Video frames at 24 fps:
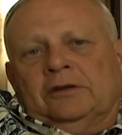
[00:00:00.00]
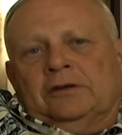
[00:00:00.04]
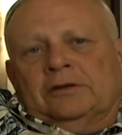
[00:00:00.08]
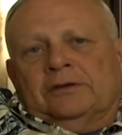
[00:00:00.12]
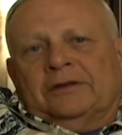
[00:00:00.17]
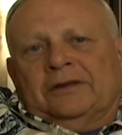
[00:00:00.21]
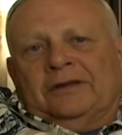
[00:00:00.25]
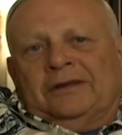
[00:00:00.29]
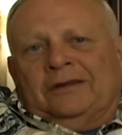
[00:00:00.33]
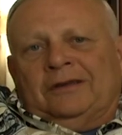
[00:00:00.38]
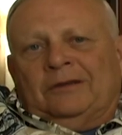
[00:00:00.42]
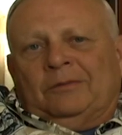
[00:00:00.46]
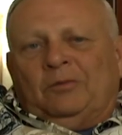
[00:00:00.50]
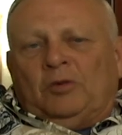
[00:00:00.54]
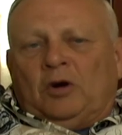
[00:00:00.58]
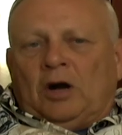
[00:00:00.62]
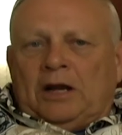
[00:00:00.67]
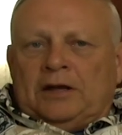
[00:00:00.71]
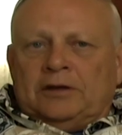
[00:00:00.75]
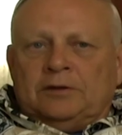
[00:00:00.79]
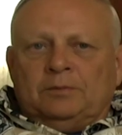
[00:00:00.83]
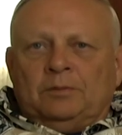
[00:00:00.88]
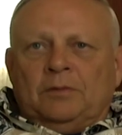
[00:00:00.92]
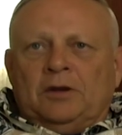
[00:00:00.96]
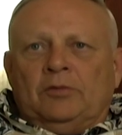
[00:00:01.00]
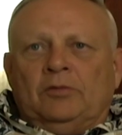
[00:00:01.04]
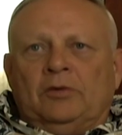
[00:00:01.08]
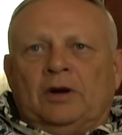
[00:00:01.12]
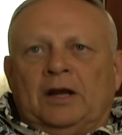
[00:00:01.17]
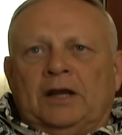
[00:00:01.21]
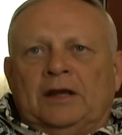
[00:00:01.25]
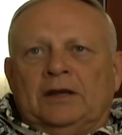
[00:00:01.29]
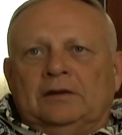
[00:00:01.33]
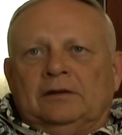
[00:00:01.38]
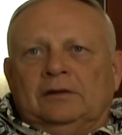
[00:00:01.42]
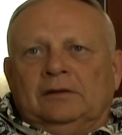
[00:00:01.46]
is that the price be
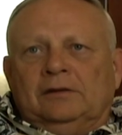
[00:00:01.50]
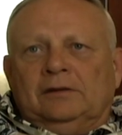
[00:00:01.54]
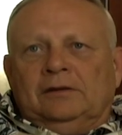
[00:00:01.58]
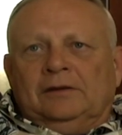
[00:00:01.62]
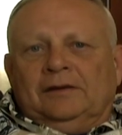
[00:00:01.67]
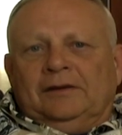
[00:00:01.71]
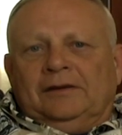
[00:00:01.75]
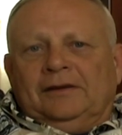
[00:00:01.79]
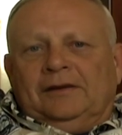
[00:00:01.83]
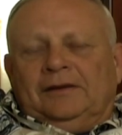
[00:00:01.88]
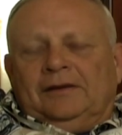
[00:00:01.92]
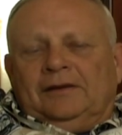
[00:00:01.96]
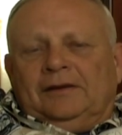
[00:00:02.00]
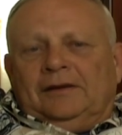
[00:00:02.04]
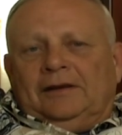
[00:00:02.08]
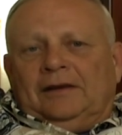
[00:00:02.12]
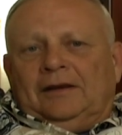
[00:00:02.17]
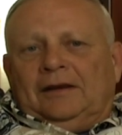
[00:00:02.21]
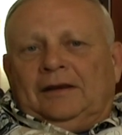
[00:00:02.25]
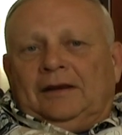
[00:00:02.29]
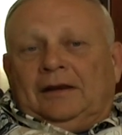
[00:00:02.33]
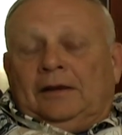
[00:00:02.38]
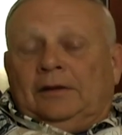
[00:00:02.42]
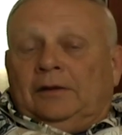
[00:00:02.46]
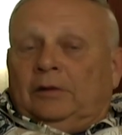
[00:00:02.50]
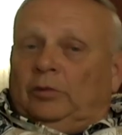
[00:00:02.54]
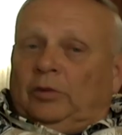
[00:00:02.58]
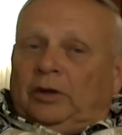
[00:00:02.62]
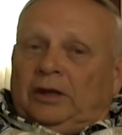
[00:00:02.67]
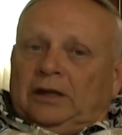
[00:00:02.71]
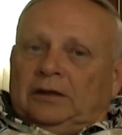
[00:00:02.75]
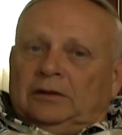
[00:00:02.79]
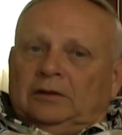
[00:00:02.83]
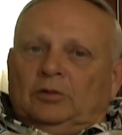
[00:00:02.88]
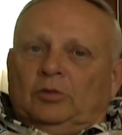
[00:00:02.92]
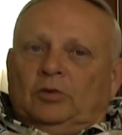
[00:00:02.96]
right, and that we
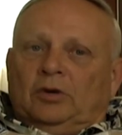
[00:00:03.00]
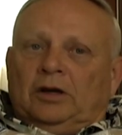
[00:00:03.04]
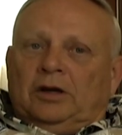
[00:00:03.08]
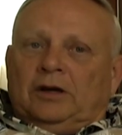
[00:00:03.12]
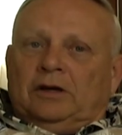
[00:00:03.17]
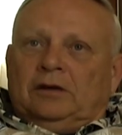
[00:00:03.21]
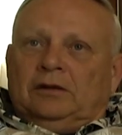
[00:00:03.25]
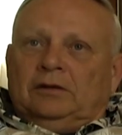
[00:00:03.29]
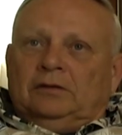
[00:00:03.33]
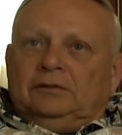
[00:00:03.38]
get the water.